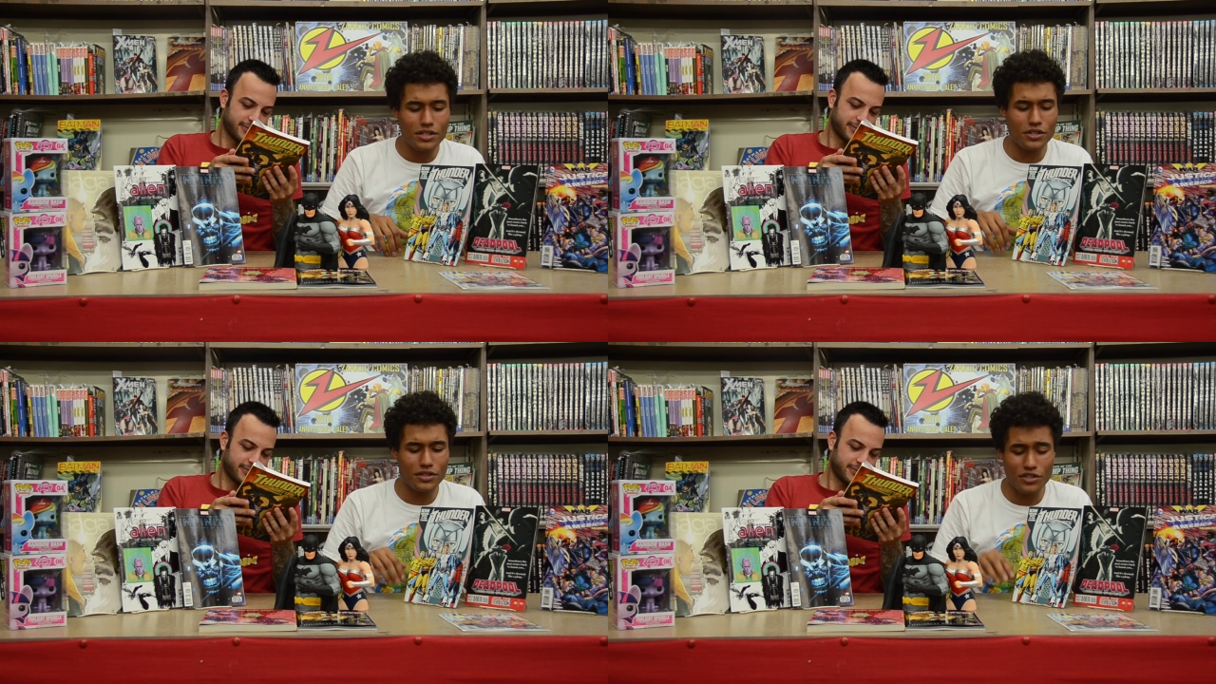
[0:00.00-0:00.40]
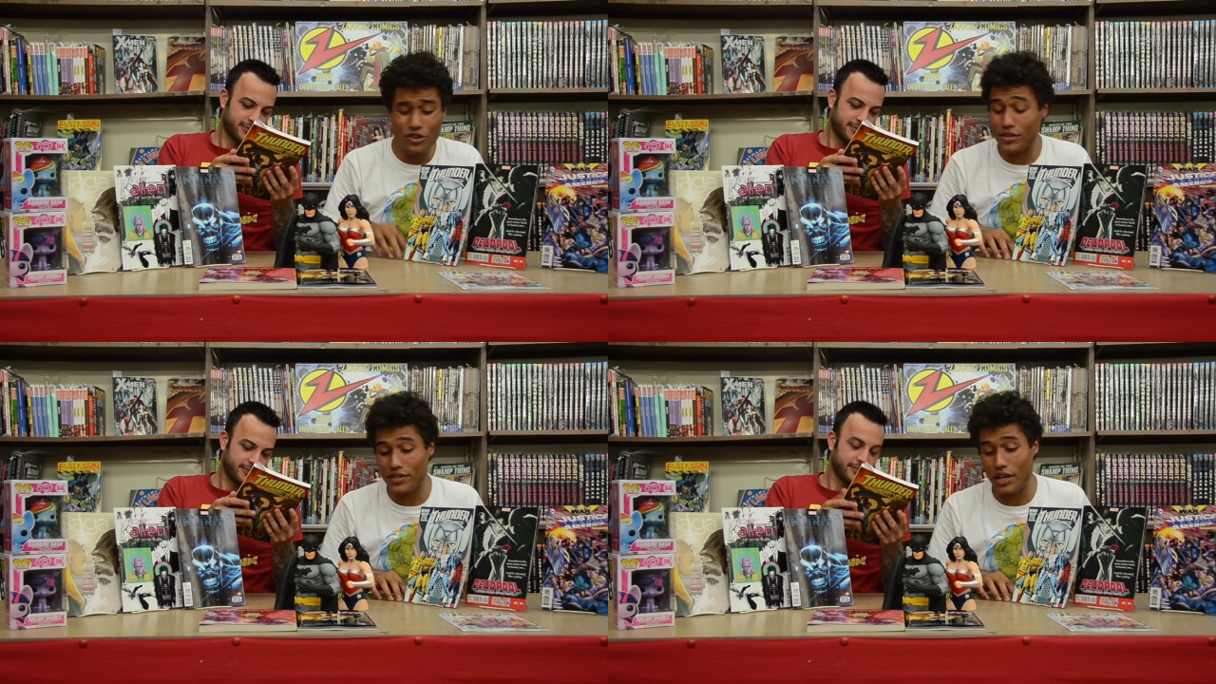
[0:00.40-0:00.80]
Speaker 1: to this new
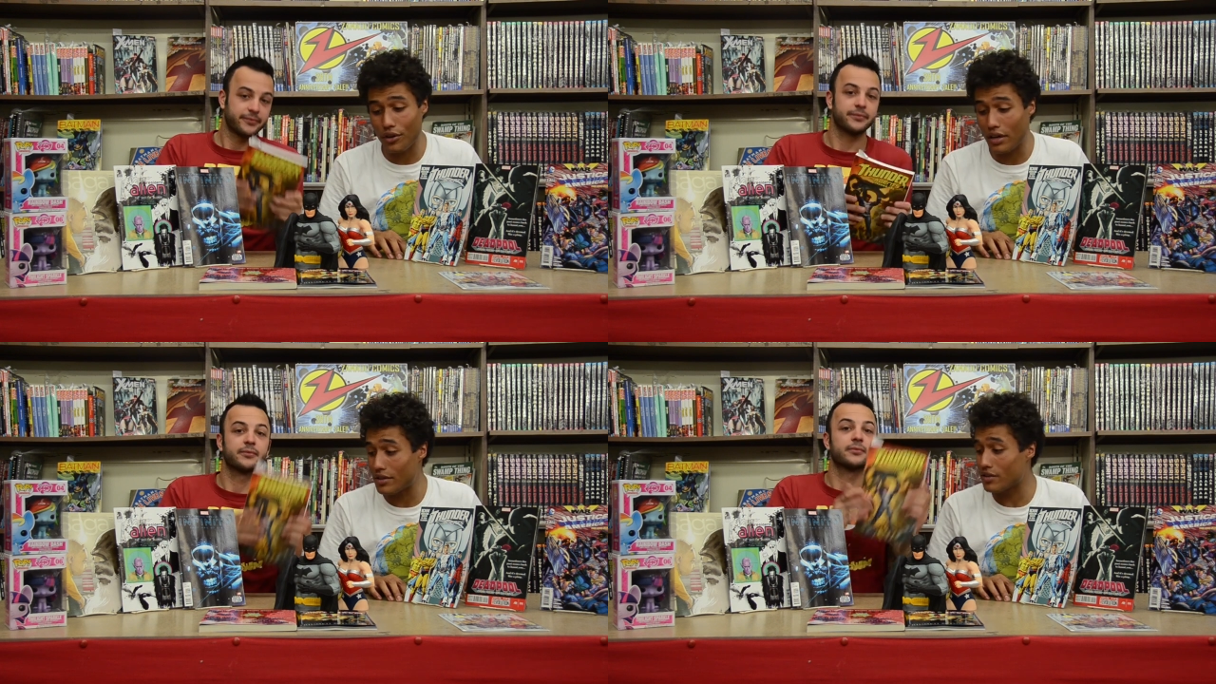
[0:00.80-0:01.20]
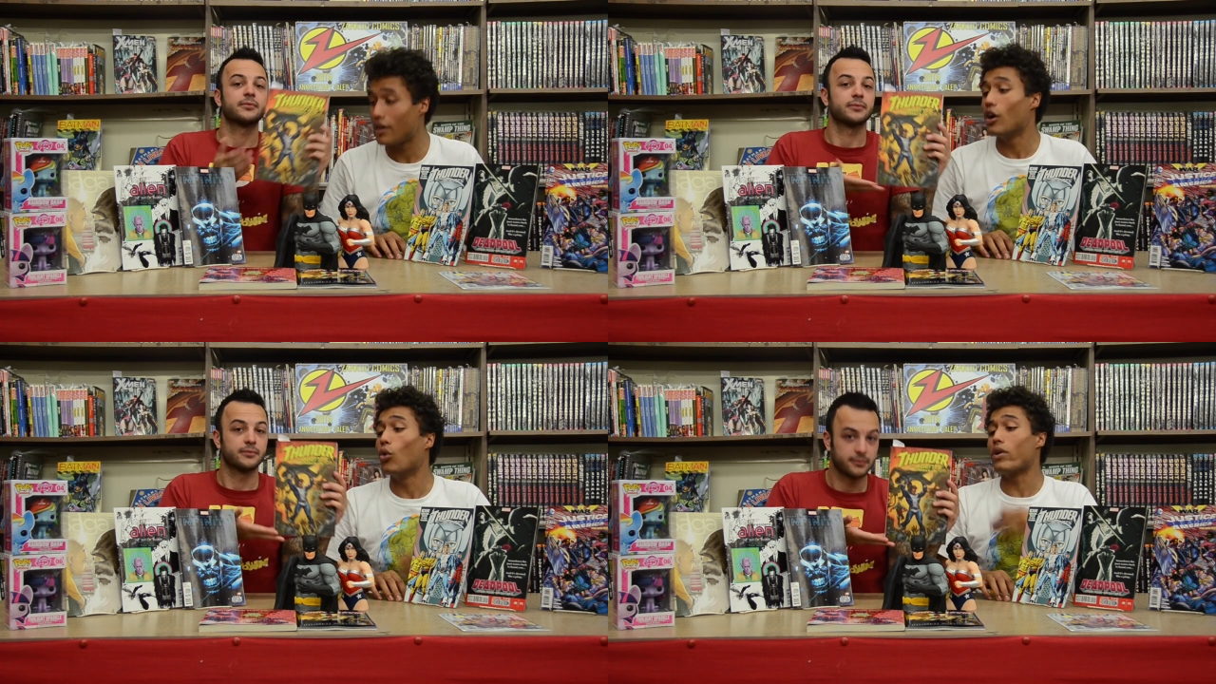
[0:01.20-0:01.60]
series,
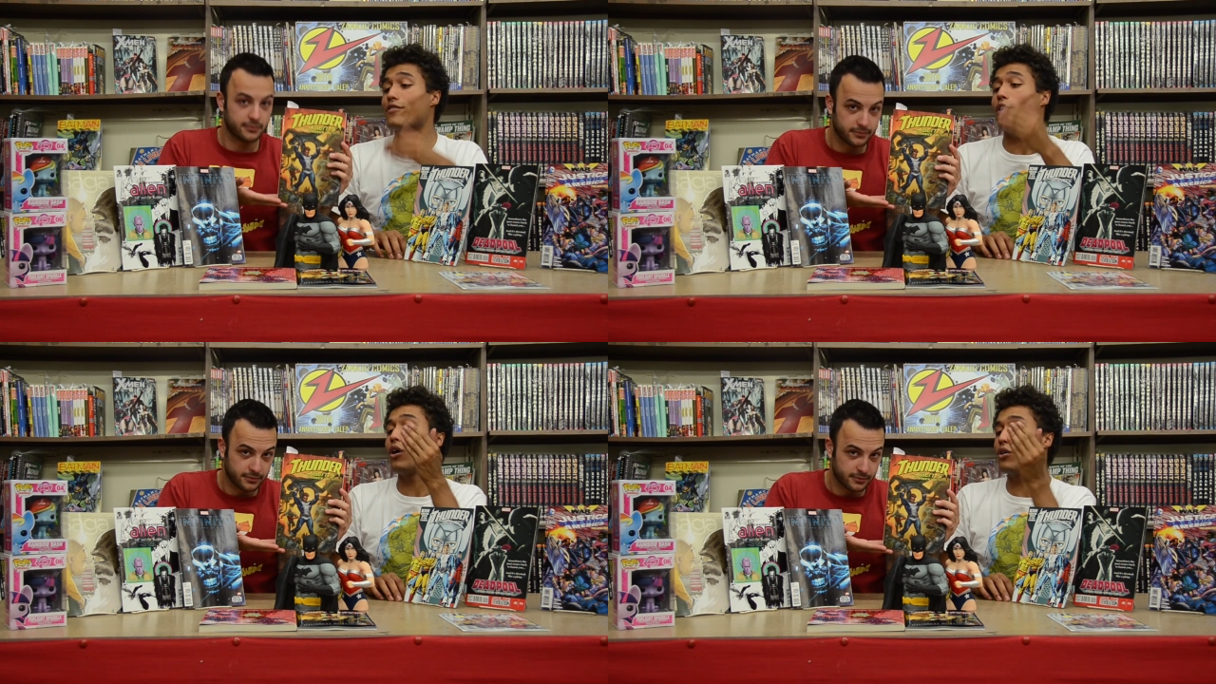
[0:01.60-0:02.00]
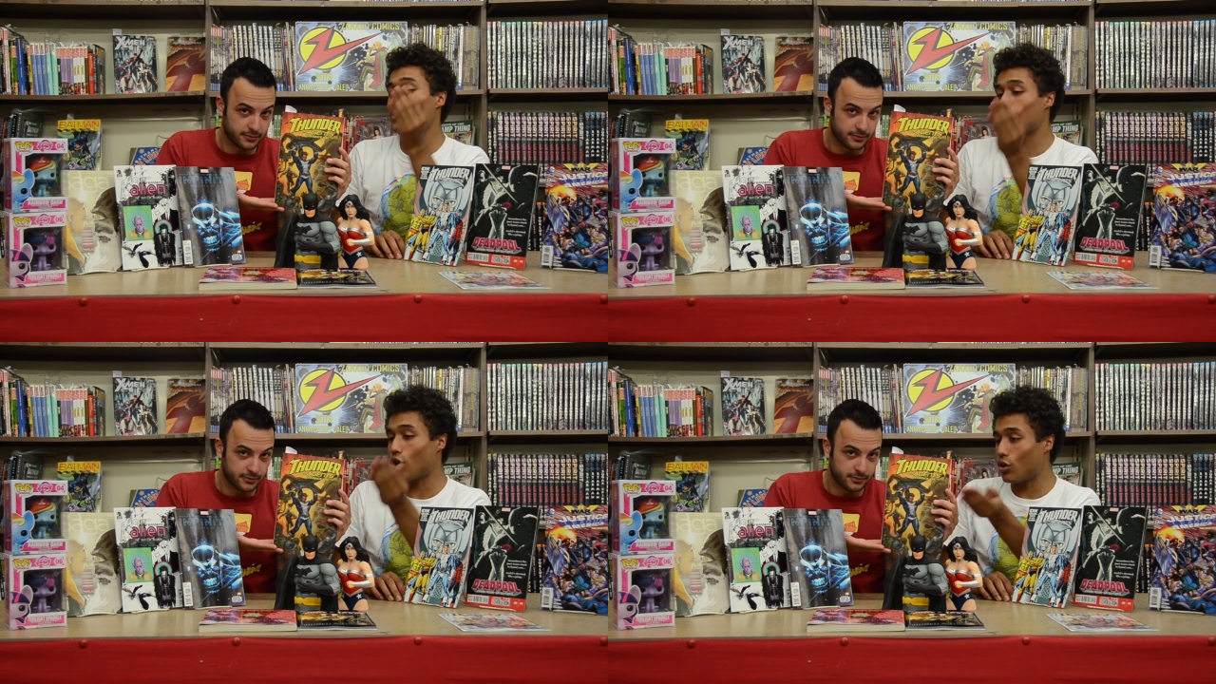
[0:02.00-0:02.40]
we have
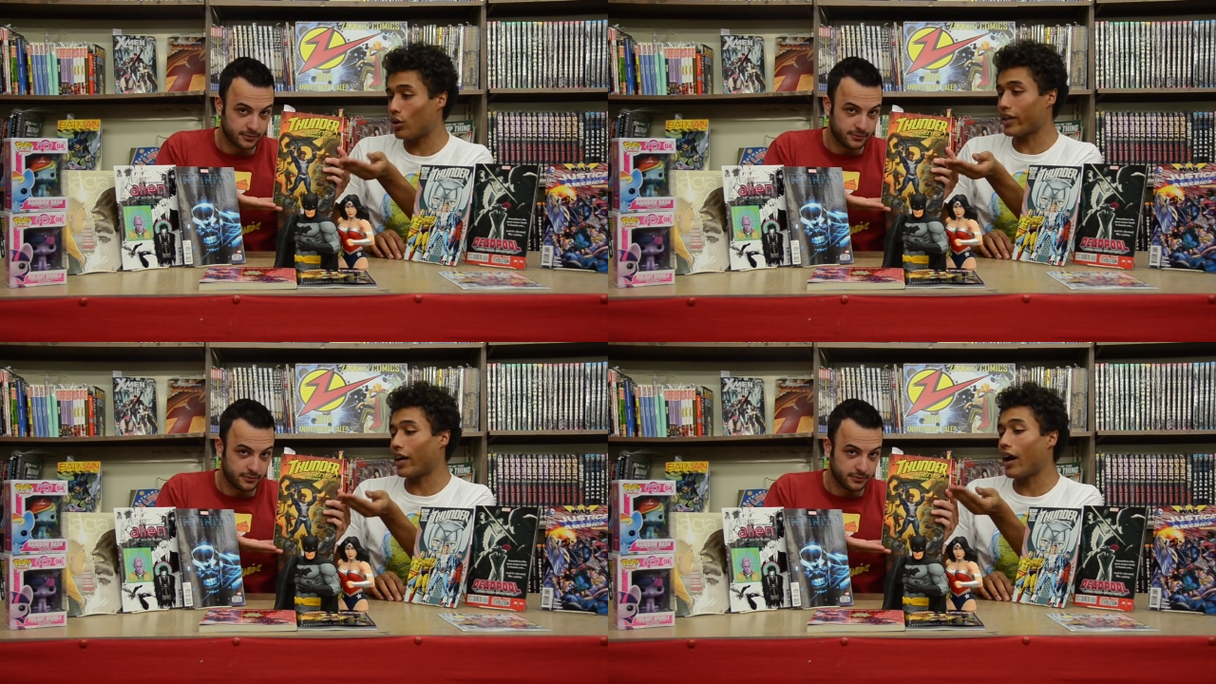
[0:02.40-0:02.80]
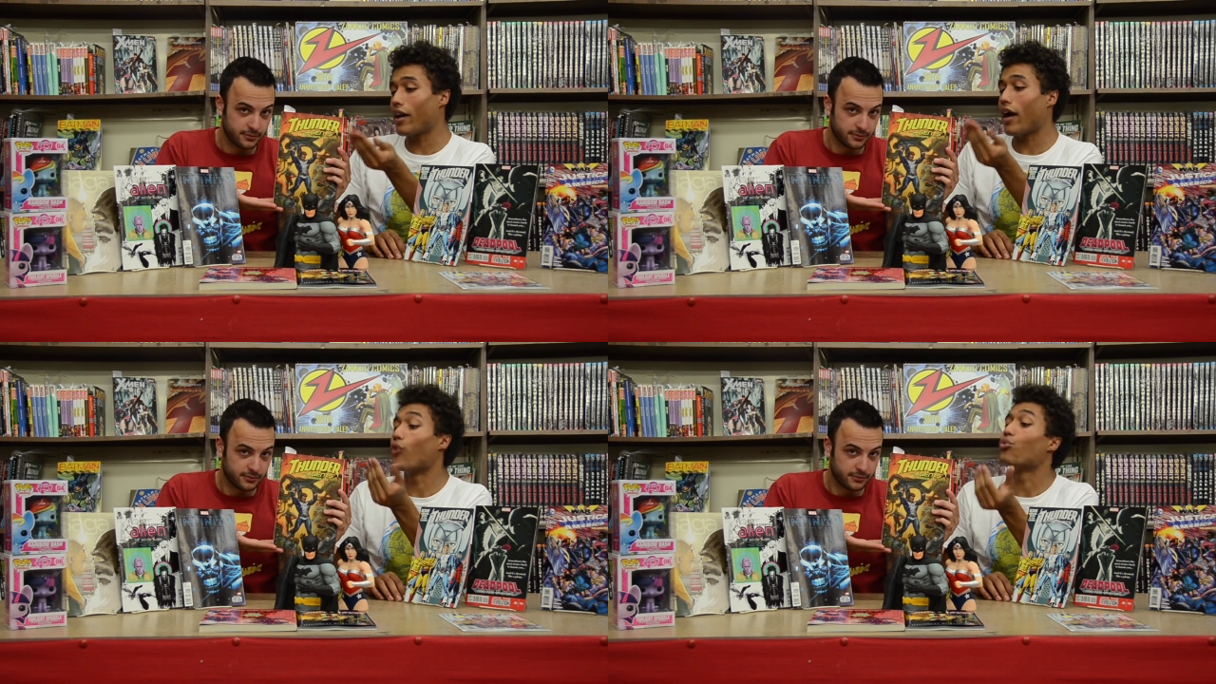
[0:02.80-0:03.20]
also got
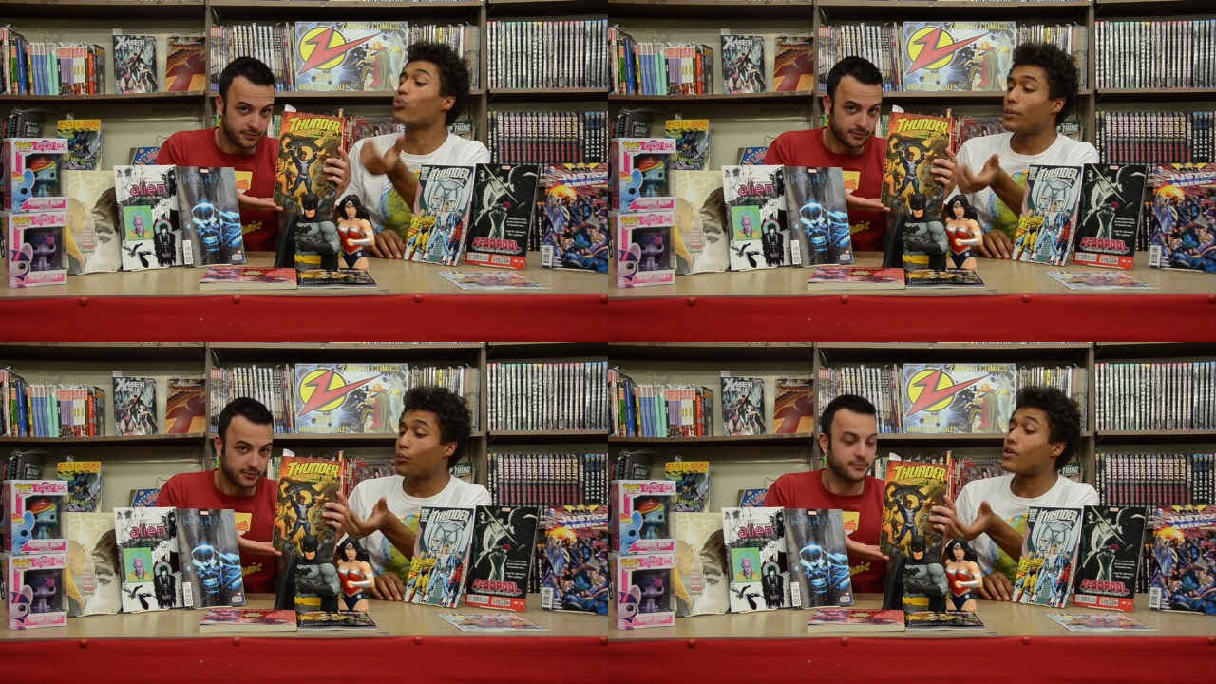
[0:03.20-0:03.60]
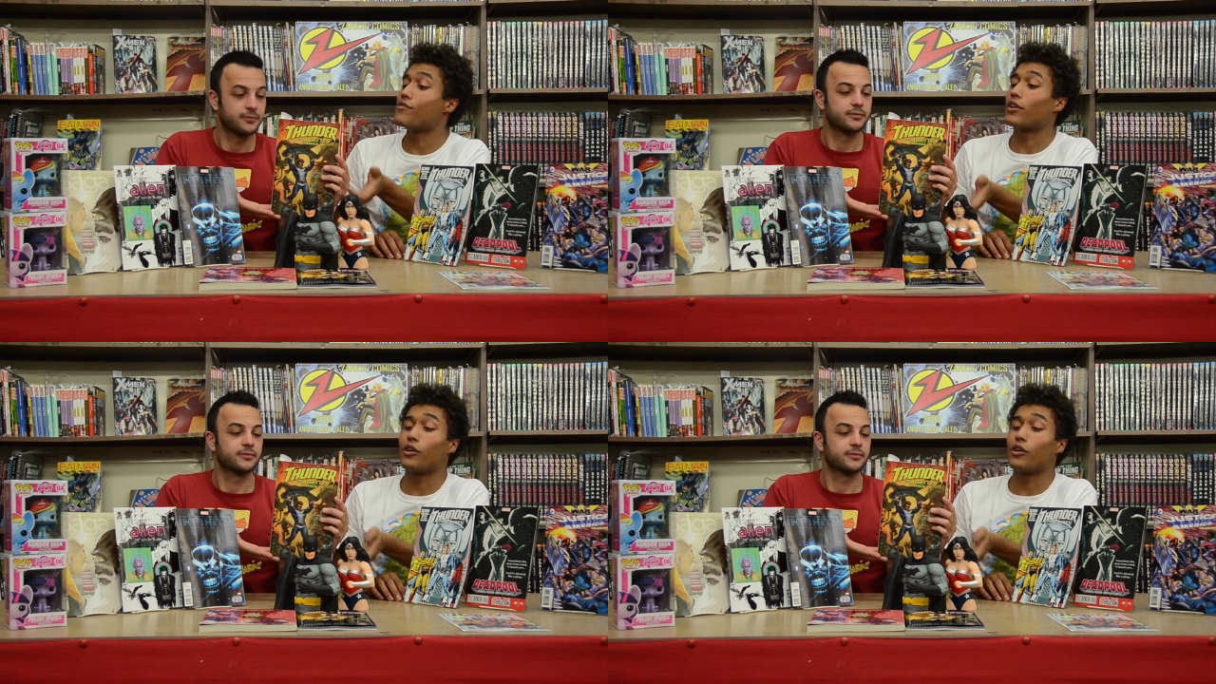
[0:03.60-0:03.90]
a reprint of the